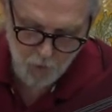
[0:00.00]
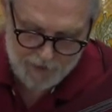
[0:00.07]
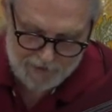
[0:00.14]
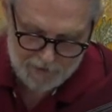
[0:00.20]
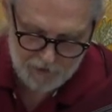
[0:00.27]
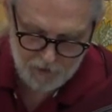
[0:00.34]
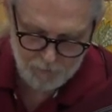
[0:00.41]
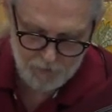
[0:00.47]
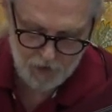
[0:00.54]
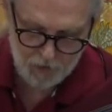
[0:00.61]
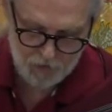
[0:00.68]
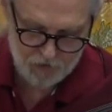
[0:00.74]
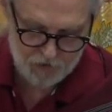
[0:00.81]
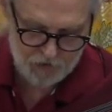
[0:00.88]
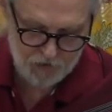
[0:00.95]
wind
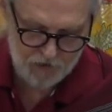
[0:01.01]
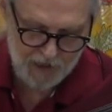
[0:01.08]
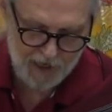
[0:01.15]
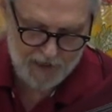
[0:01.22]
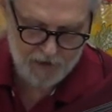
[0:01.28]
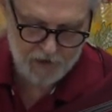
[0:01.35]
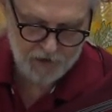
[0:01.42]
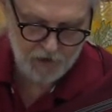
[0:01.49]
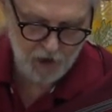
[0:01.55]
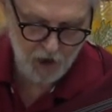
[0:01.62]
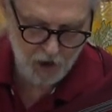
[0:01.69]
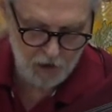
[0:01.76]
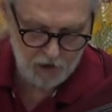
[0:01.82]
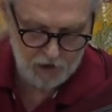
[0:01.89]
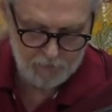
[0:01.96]
blows and scatters
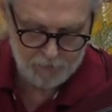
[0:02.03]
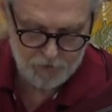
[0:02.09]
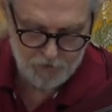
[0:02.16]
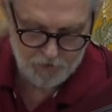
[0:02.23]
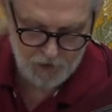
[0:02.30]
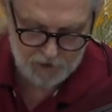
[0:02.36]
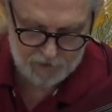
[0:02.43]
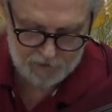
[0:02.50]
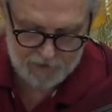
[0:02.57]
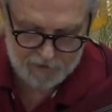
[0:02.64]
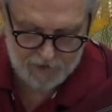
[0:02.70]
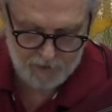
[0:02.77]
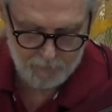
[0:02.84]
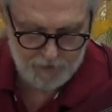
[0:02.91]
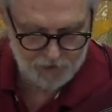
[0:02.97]
all
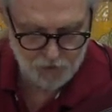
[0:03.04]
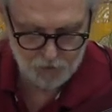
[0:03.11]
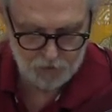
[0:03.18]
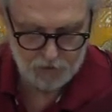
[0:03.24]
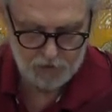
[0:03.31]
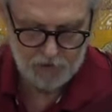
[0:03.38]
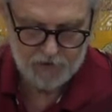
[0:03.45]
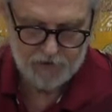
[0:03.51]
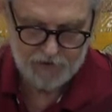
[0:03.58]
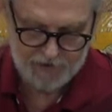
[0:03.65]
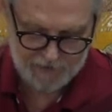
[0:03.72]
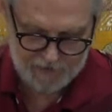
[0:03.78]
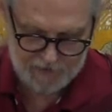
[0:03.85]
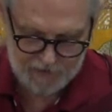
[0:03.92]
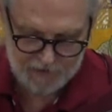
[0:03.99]
obstructing habitual
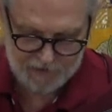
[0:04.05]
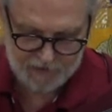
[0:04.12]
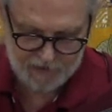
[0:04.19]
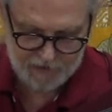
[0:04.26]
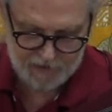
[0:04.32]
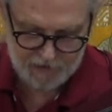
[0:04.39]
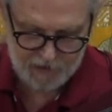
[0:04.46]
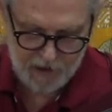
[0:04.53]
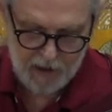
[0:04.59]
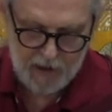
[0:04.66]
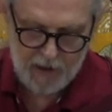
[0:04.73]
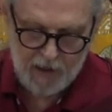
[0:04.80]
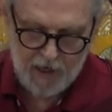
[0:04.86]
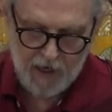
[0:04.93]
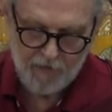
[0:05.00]
tendencies.
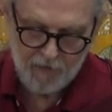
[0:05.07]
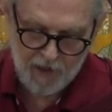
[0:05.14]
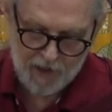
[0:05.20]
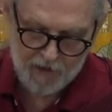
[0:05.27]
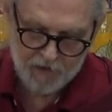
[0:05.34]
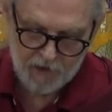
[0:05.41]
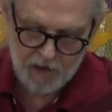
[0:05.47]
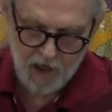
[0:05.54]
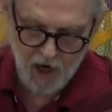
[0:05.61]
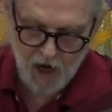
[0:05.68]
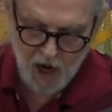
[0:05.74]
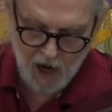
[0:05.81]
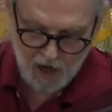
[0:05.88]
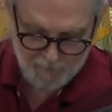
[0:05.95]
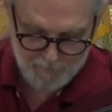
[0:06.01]
And then
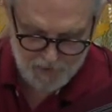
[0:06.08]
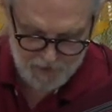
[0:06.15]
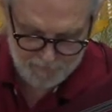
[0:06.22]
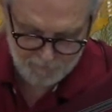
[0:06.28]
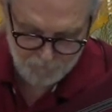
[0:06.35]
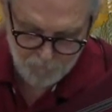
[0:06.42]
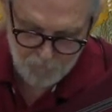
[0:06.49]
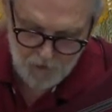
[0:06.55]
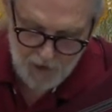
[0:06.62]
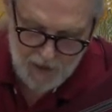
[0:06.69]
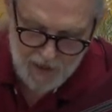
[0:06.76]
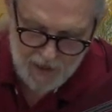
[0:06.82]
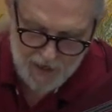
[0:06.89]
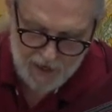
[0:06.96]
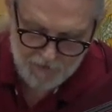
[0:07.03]
Kam,
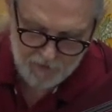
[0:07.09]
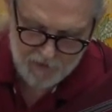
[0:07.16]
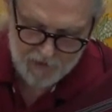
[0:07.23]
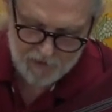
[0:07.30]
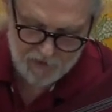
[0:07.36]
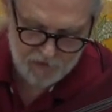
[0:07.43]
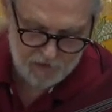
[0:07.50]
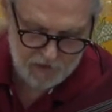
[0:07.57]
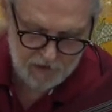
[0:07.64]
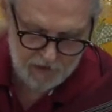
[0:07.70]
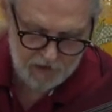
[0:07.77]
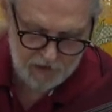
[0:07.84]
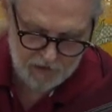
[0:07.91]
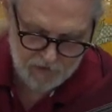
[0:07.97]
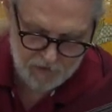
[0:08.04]
and this
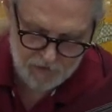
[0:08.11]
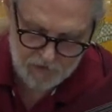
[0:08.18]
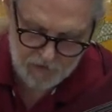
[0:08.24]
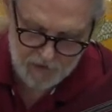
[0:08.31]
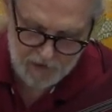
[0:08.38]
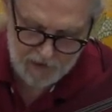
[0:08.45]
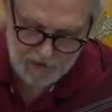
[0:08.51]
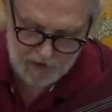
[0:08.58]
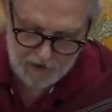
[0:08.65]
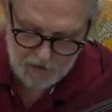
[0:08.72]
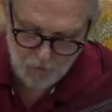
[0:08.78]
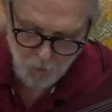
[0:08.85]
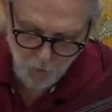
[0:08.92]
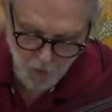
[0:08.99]
is the